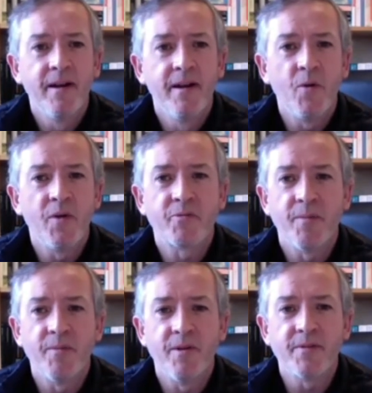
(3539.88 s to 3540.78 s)
with
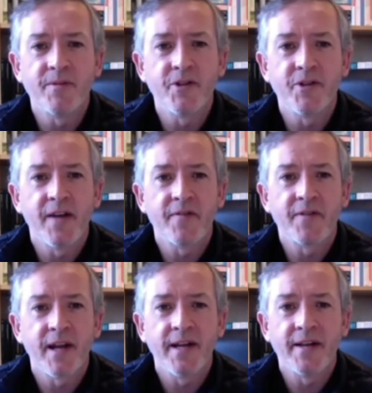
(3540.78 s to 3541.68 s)
problems and your left
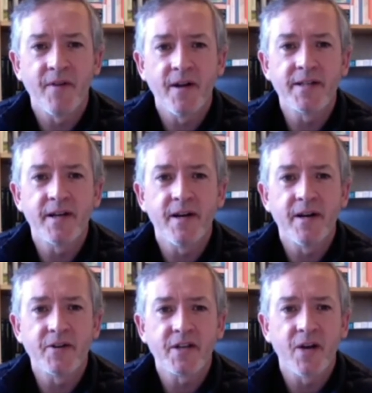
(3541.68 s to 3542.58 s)
hand finds it
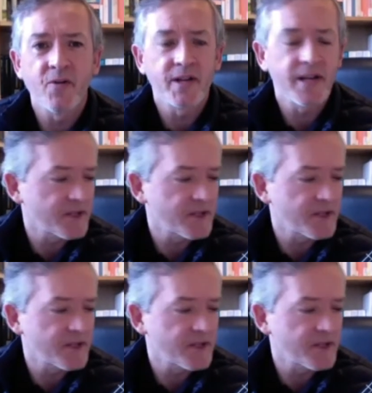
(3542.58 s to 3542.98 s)
harder to coordinate